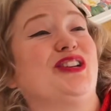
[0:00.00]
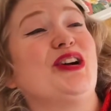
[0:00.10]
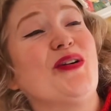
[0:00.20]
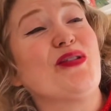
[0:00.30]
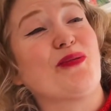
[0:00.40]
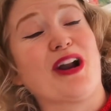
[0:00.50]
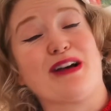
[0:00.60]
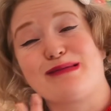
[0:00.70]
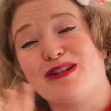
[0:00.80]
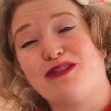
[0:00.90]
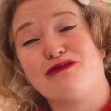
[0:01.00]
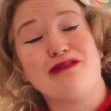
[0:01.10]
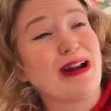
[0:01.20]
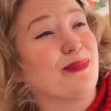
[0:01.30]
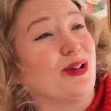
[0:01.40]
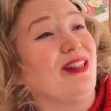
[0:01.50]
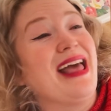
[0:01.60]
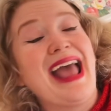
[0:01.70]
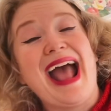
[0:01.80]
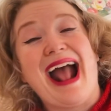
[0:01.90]
Two of the products are incredible
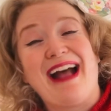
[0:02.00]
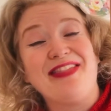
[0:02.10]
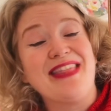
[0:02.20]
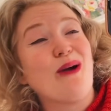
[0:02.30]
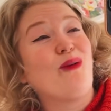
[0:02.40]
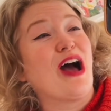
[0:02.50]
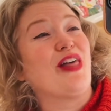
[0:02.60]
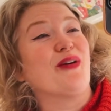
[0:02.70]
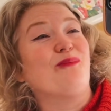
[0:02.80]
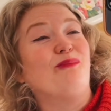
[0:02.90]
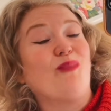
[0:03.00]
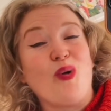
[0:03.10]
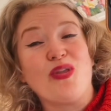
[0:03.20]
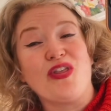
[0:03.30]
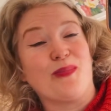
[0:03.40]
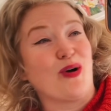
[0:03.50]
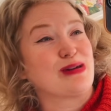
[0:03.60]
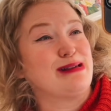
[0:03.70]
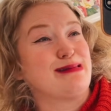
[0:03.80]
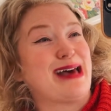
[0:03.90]
and they're worth more than the
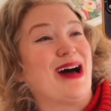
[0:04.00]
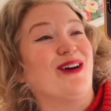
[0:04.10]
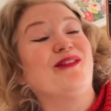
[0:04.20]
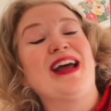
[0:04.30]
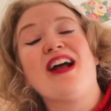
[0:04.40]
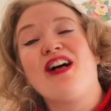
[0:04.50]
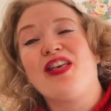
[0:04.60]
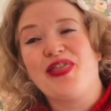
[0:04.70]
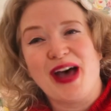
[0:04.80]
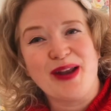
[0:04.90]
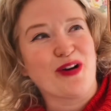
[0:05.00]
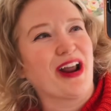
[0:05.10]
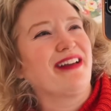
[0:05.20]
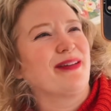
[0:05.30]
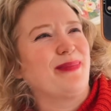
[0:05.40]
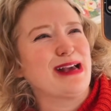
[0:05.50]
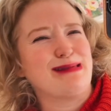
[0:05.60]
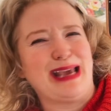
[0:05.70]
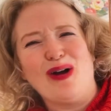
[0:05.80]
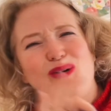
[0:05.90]
box itself. Third product, the
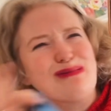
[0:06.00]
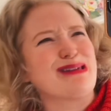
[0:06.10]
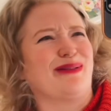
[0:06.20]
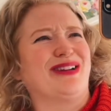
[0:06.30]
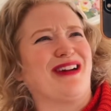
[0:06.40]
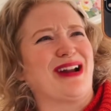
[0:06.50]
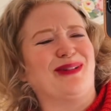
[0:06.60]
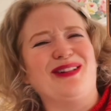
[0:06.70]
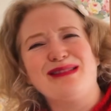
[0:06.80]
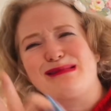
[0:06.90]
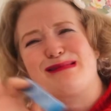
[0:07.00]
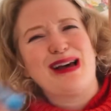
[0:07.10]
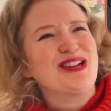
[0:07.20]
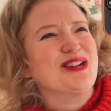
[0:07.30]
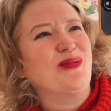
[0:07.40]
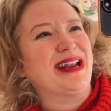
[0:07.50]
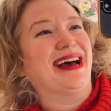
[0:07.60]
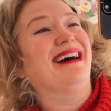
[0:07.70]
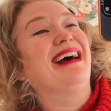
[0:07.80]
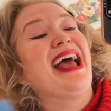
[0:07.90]
Pixie, also incredible, such a
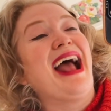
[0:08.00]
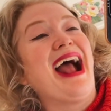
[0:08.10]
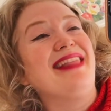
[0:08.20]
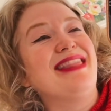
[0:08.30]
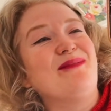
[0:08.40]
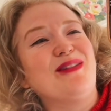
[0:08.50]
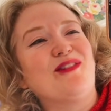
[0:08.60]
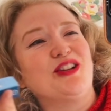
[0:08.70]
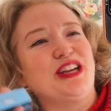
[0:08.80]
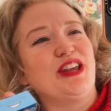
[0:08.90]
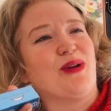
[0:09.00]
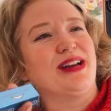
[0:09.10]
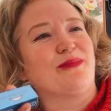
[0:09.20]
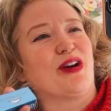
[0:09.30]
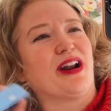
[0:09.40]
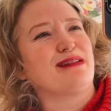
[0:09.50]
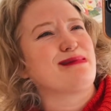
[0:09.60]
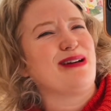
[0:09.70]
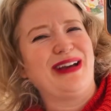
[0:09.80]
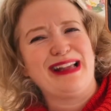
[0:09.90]
winner. And then we've got a tooth whitening product.
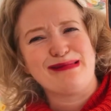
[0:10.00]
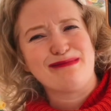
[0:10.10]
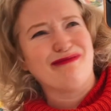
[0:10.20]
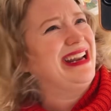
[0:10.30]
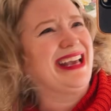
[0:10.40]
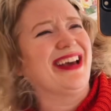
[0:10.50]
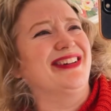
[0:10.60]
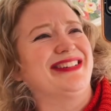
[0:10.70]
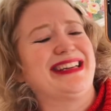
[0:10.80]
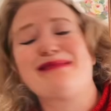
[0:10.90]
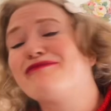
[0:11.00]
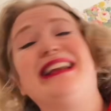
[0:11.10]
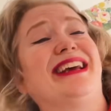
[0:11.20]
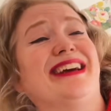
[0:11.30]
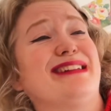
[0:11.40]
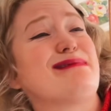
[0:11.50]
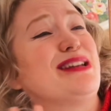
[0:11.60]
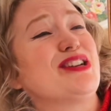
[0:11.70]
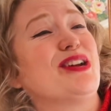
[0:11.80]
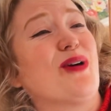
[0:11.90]
So it's really good. It's really good. It's
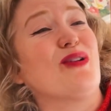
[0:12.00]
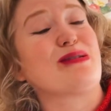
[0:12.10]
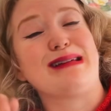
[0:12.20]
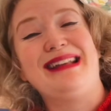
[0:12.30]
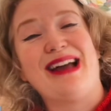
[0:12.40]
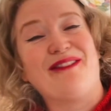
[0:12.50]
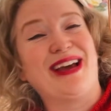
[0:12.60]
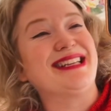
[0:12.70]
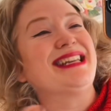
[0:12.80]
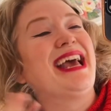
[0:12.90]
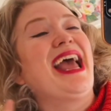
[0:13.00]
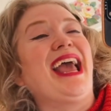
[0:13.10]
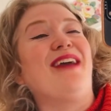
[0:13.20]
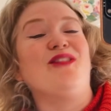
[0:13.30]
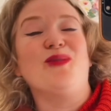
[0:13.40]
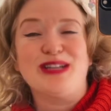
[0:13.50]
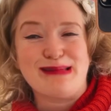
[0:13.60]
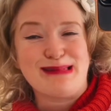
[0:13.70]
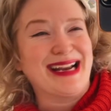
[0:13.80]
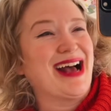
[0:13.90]
such a good box. Love it. If you want to
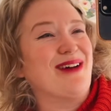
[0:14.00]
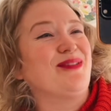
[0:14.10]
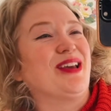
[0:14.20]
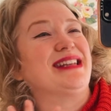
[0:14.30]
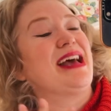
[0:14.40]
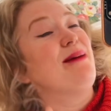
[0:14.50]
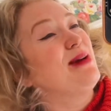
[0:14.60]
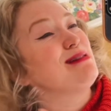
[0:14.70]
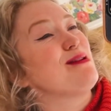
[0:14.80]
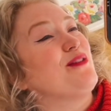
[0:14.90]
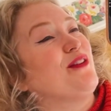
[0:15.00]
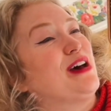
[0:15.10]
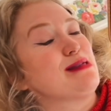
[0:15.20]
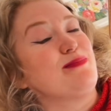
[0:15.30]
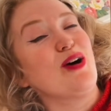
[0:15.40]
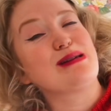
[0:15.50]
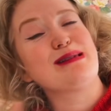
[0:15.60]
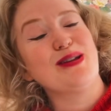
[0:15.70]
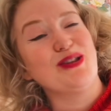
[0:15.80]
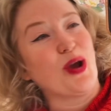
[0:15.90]
sign up, you get £10 off your first box.
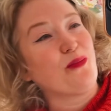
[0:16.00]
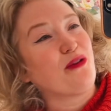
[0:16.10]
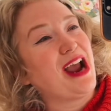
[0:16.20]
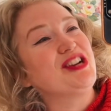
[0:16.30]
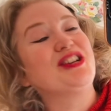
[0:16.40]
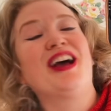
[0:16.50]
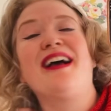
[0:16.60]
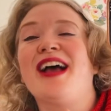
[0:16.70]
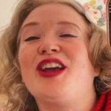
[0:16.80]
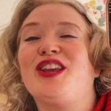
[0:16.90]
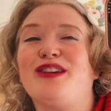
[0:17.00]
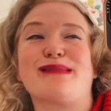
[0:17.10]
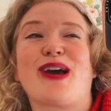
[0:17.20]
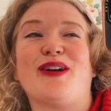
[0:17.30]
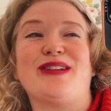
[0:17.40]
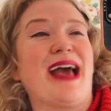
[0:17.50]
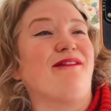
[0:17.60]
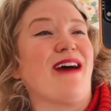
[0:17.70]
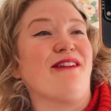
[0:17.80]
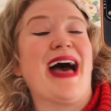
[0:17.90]
No press. Use the code
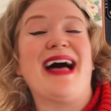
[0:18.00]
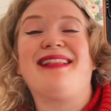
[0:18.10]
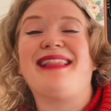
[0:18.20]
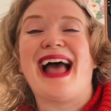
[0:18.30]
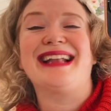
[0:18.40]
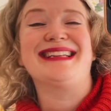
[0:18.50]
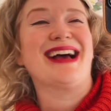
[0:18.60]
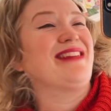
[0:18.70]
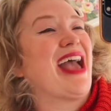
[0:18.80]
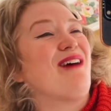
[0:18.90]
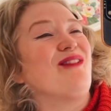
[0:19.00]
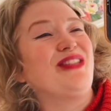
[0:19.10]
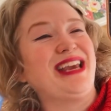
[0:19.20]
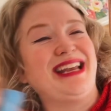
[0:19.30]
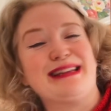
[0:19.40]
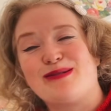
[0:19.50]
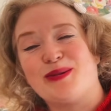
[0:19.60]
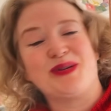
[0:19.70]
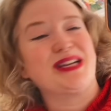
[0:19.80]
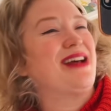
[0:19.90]
FFL and yeah, all the
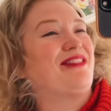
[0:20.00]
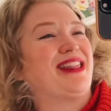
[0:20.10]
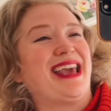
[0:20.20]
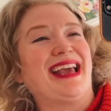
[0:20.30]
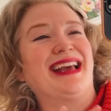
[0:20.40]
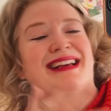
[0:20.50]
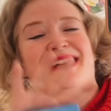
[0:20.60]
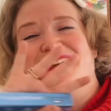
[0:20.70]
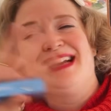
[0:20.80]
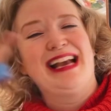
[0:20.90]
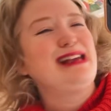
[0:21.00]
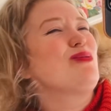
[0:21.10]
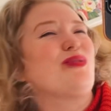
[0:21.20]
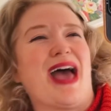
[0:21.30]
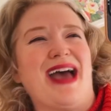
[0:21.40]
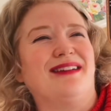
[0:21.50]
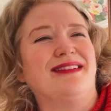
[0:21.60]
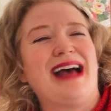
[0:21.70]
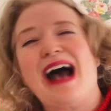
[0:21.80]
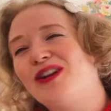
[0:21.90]
description, everything, it's all there.
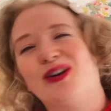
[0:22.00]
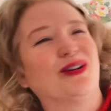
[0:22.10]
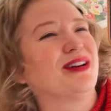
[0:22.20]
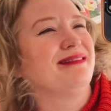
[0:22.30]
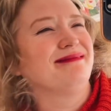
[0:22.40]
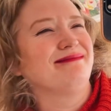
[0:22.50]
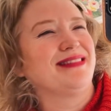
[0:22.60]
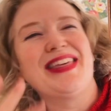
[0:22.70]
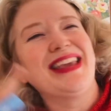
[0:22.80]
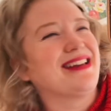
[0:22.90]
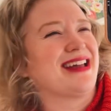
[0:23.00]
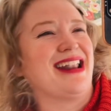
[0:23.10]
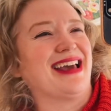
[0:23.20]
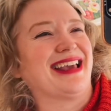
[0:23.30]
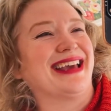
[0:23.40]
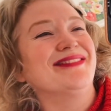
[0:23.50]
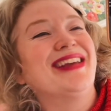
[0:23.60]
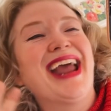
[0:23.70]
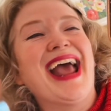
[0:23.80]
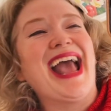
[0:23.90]
Have a look. You think you're going to like it.
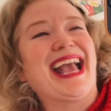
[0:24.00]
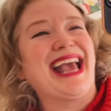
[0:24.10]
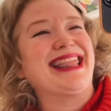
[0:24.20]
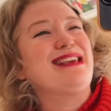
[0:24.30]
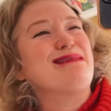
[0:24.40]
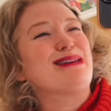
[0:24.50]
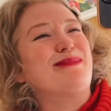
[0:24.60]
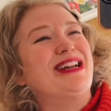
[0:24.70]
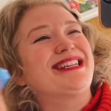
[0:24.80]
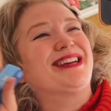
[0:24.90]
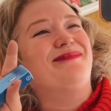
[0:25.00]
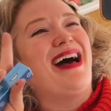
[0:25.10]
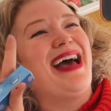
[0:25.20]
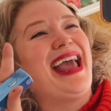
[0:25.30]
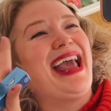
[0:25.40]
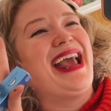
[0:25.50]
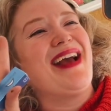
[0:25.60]
Okay, thank you so much. Goodbye.